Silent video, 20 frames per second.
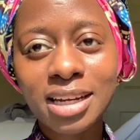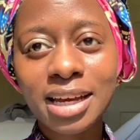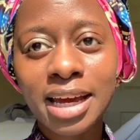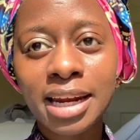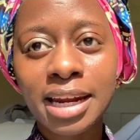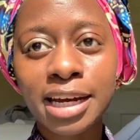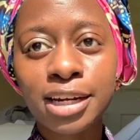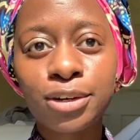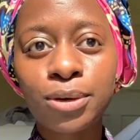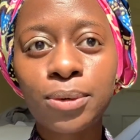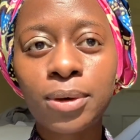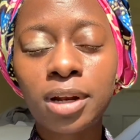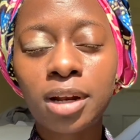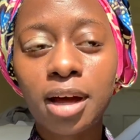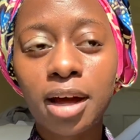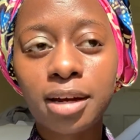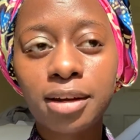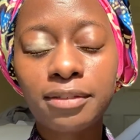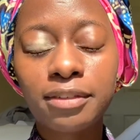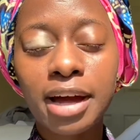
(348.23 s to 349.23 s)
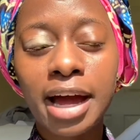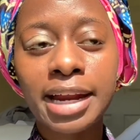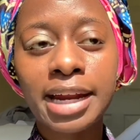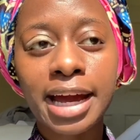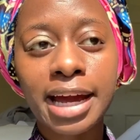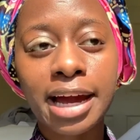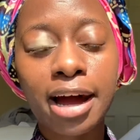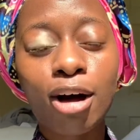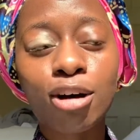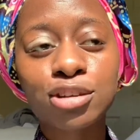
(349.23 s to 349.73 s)
And I know and
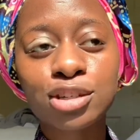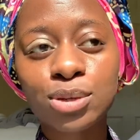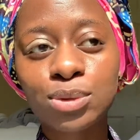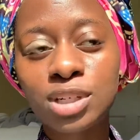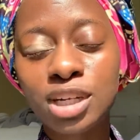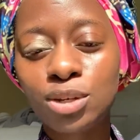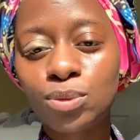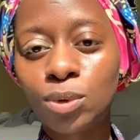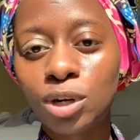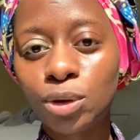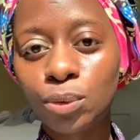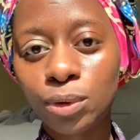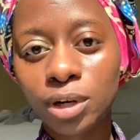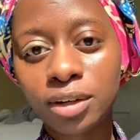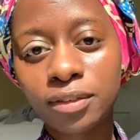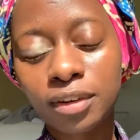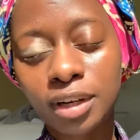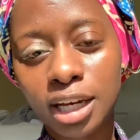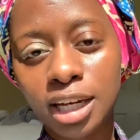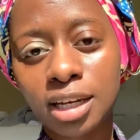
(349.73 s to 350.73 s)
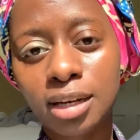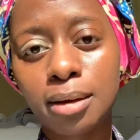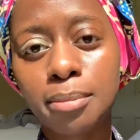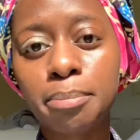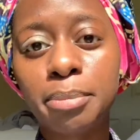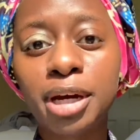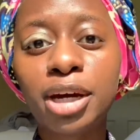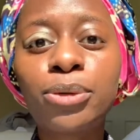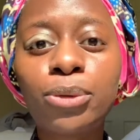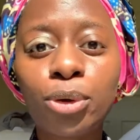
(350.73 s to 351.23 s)
I also didn't want to work for like
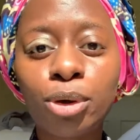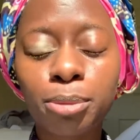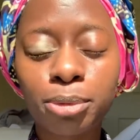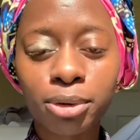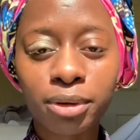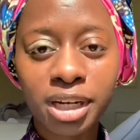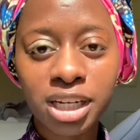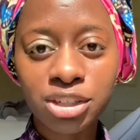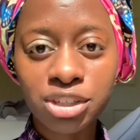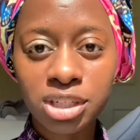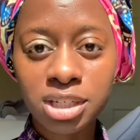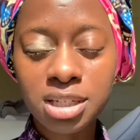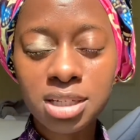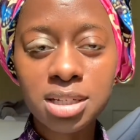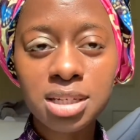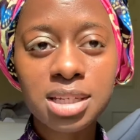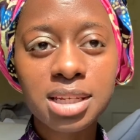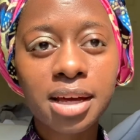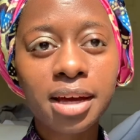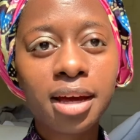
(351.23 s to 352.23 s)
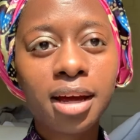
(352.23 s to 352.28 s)
big corporations.